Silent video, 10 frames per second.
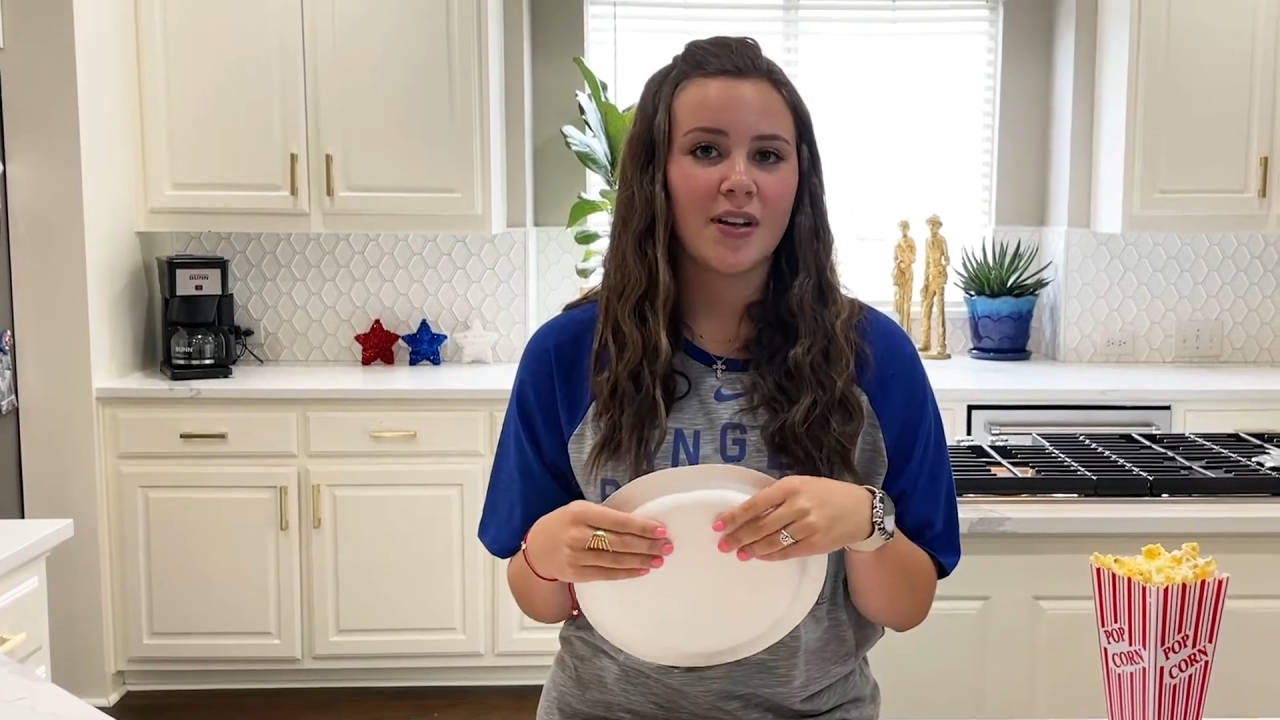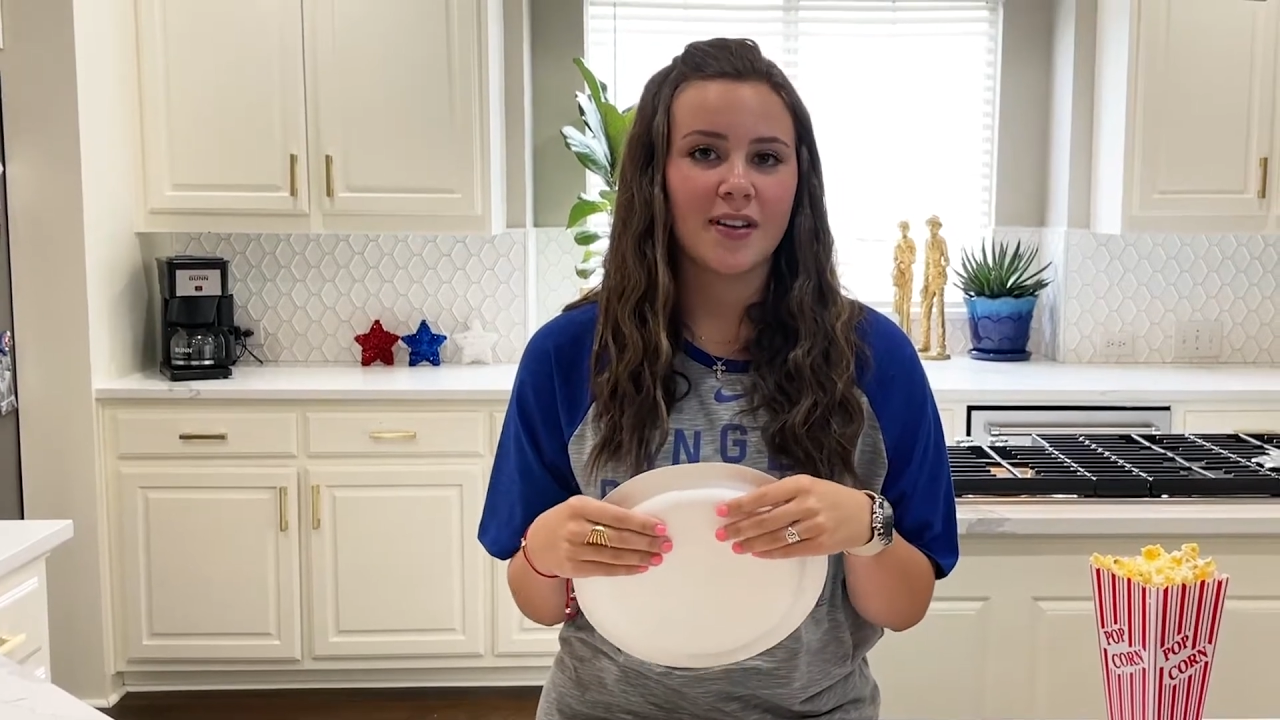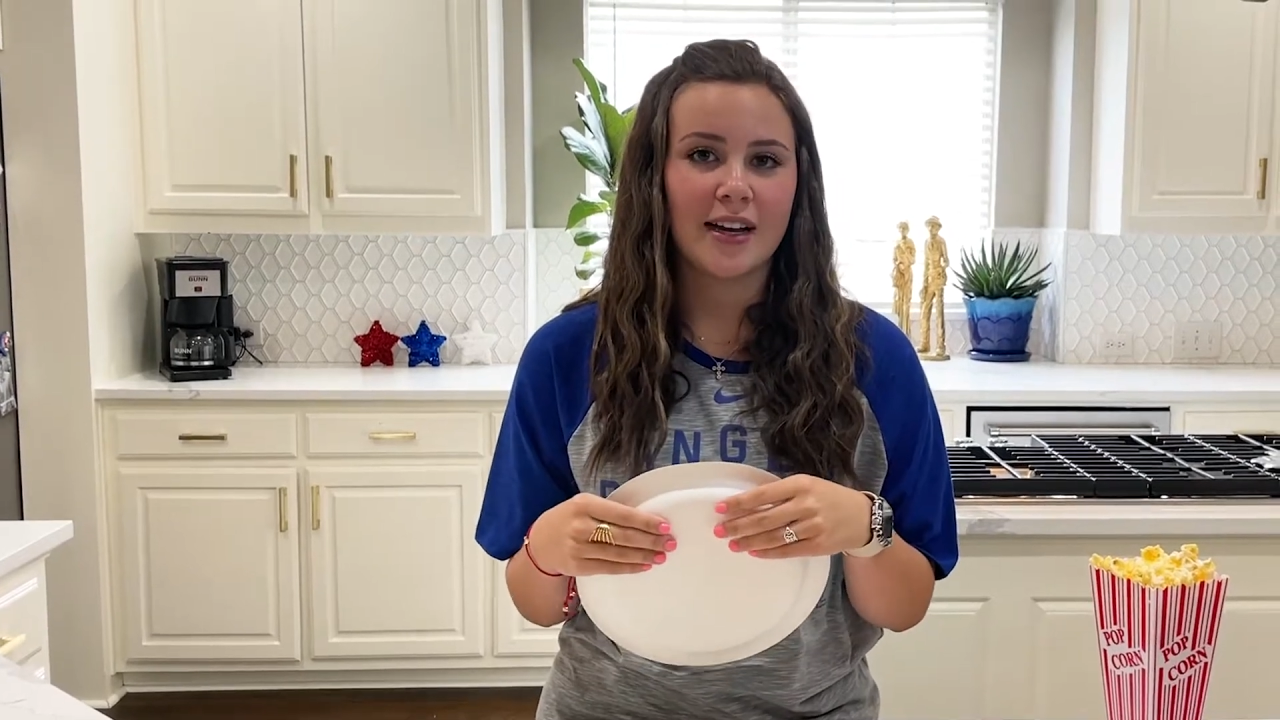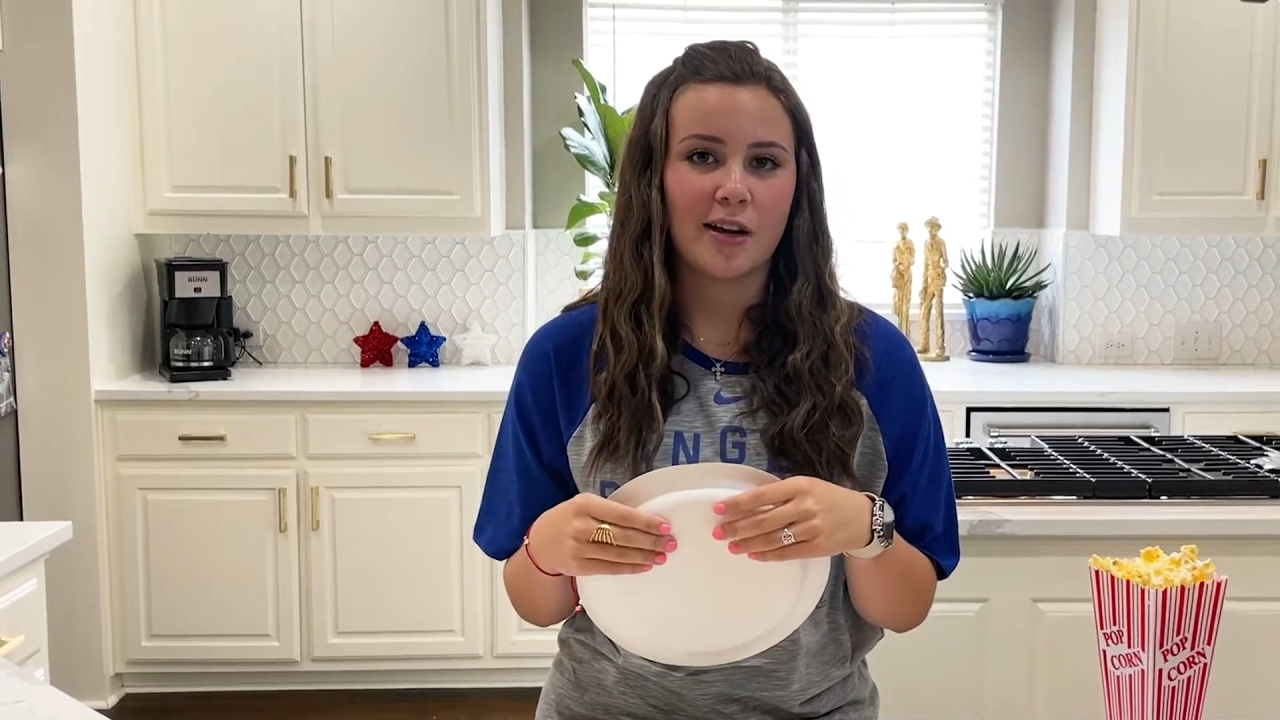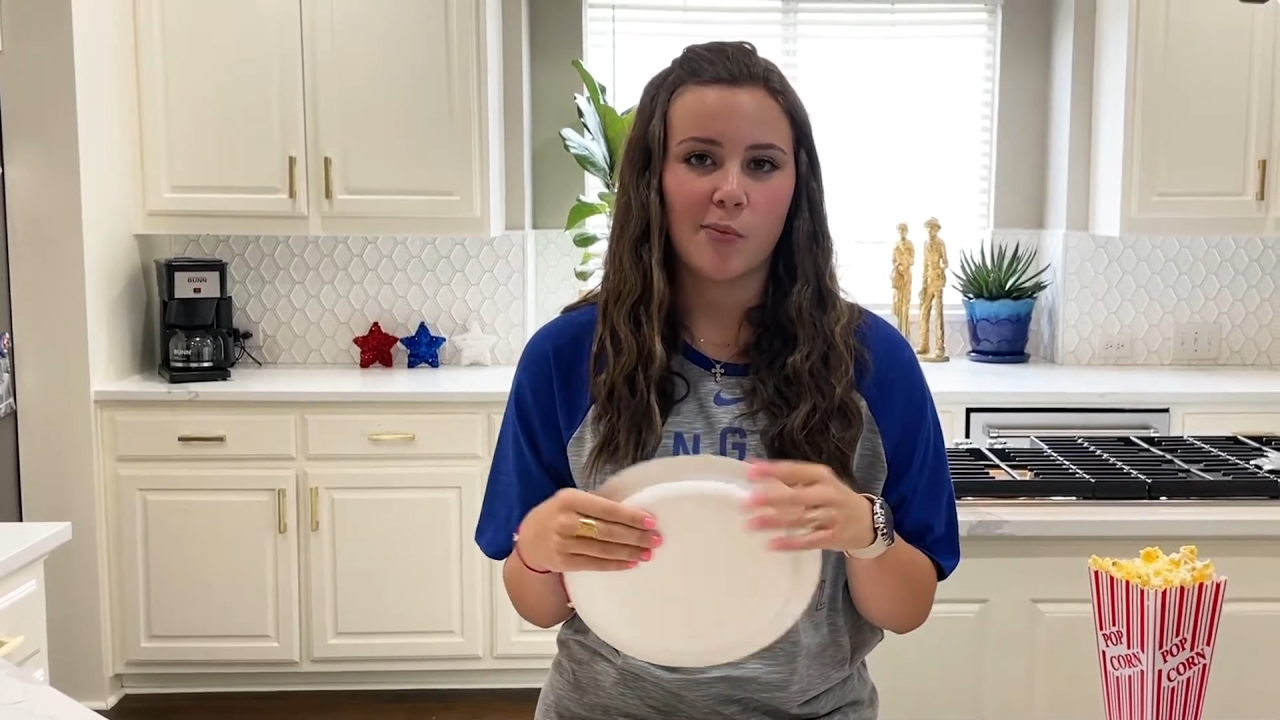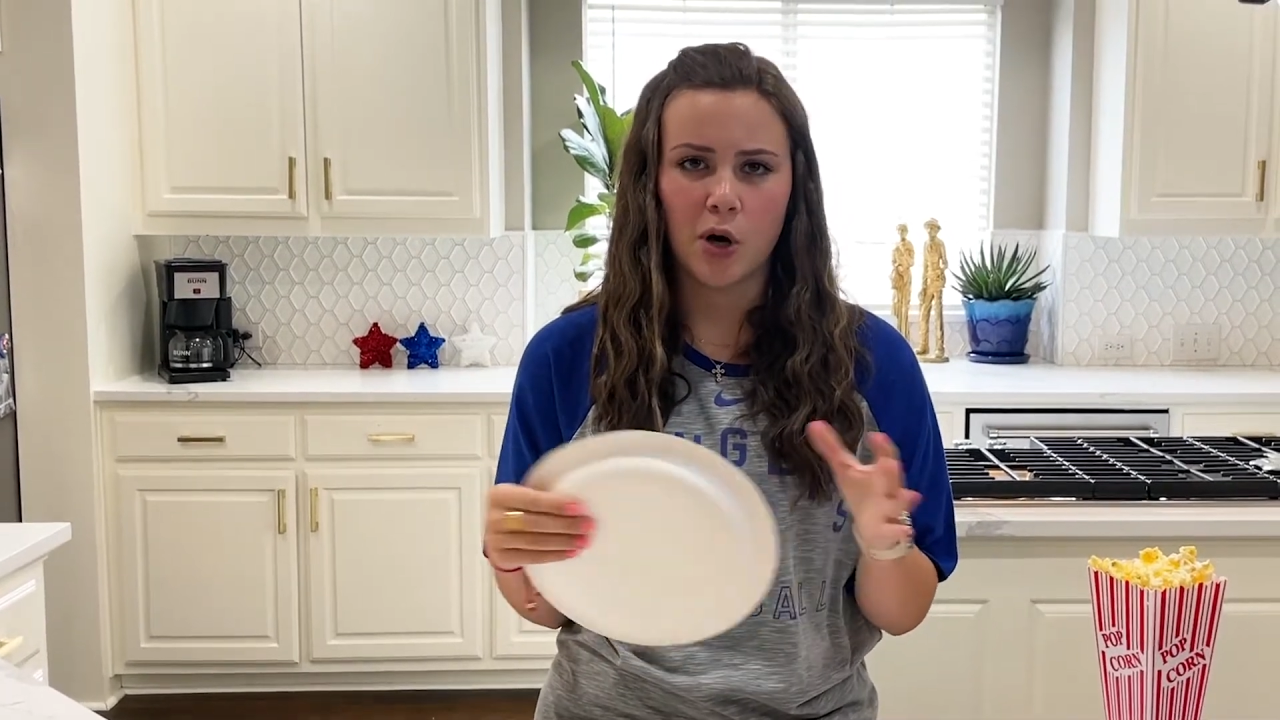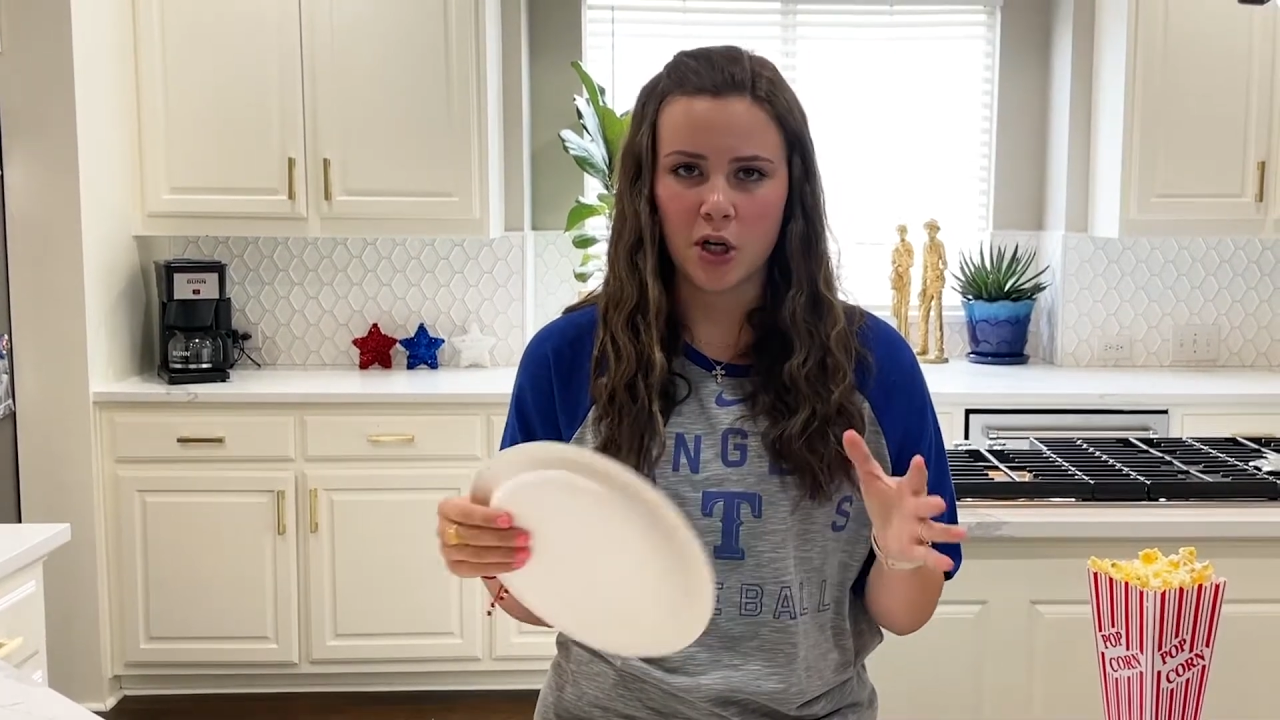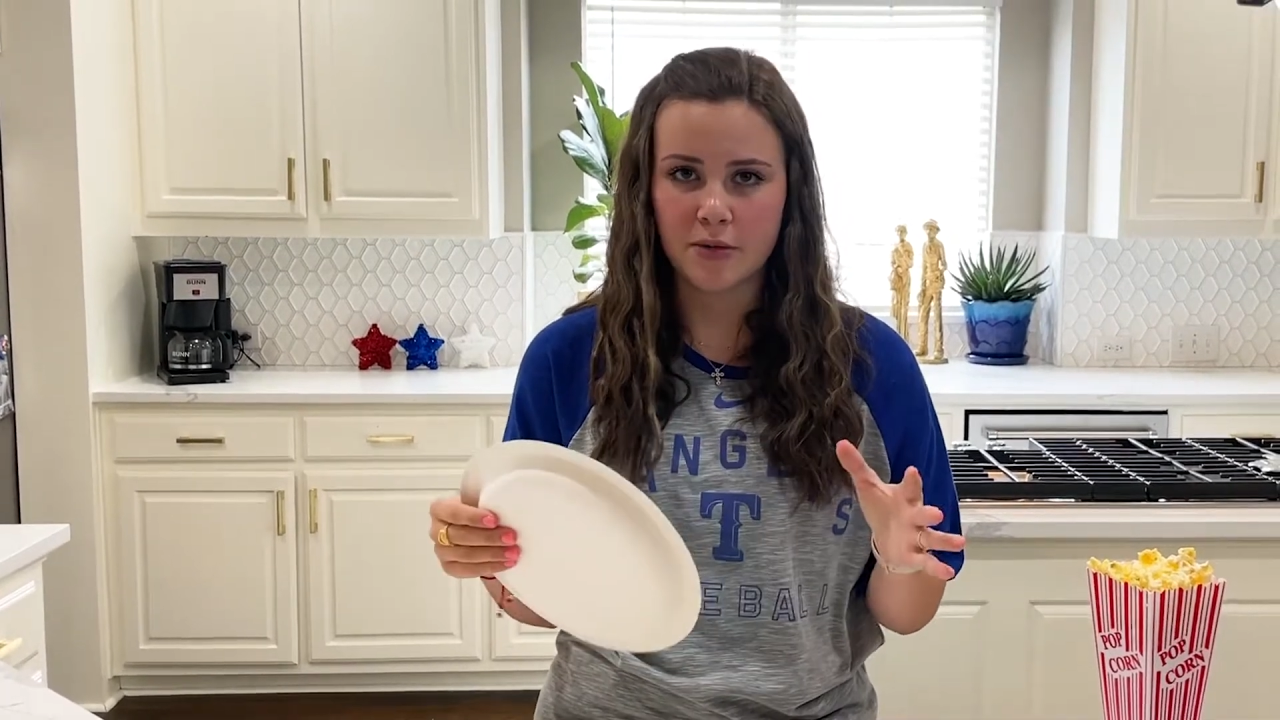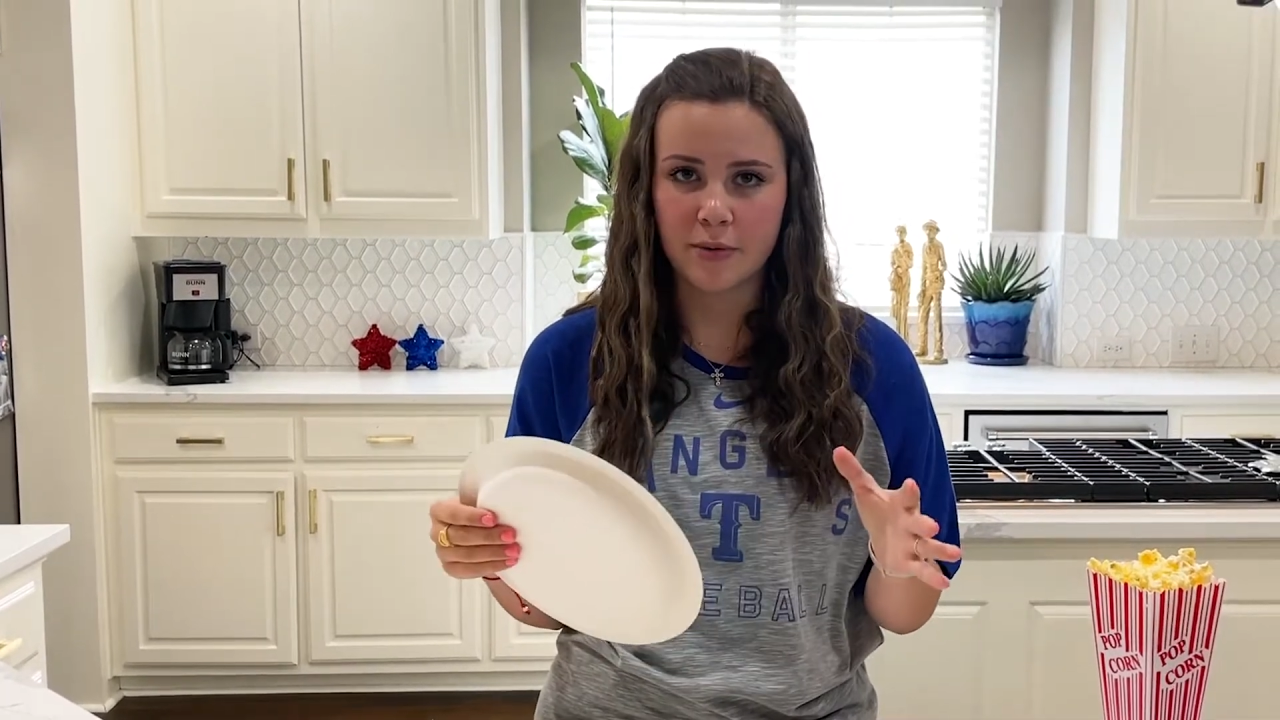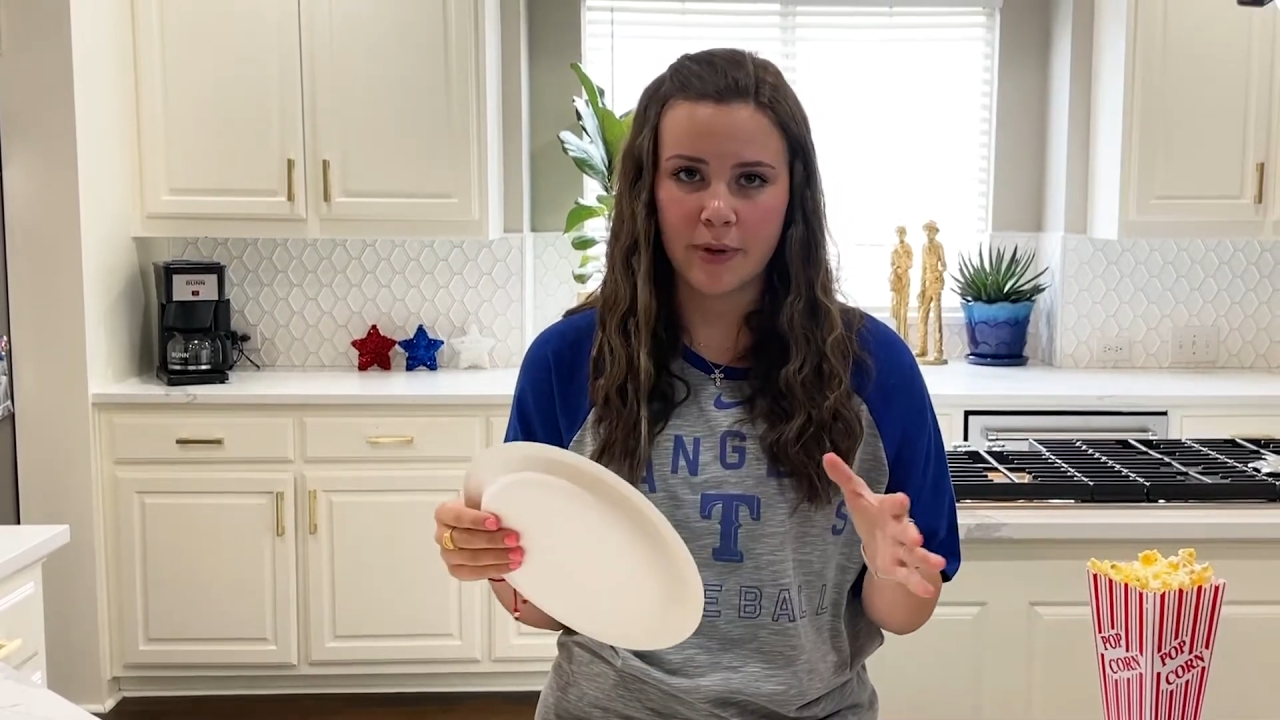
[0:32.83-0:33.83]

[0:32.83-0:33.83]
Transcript: like parchment